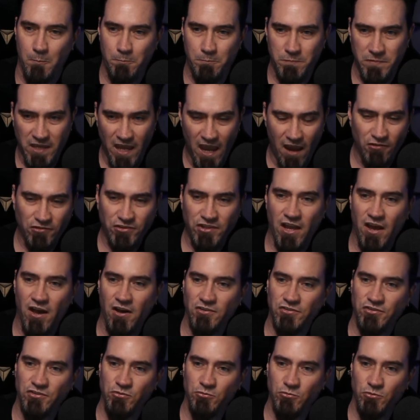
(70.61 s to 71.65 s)
kowtow
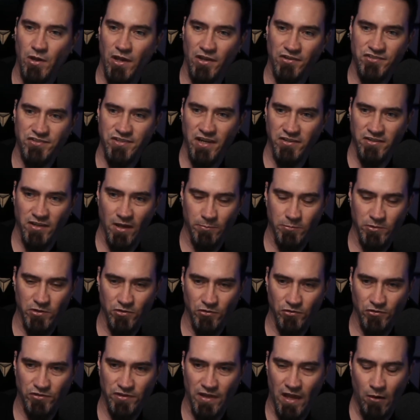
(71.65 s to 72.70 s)
to
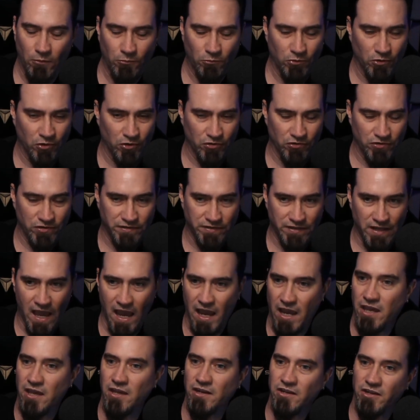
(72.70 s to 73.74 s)
SJWs, that we're
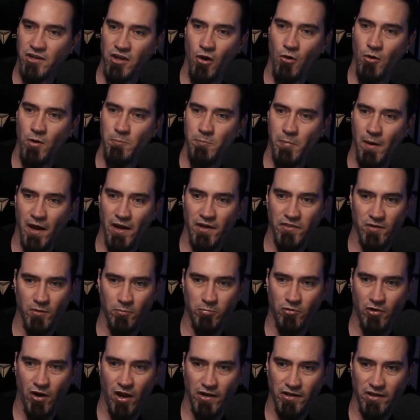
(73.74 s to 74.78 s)
not going to go and buy their
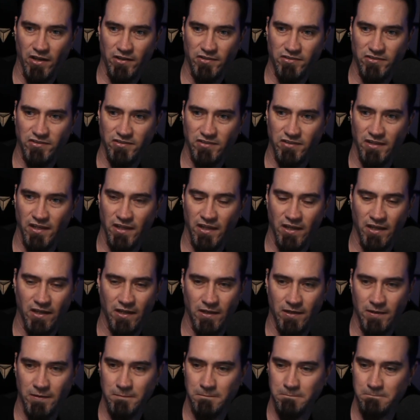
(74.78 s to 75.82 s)
products.
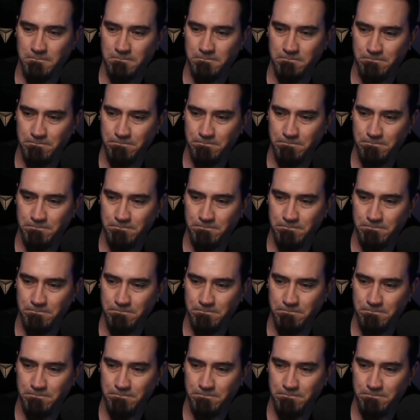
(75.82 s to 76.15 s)
And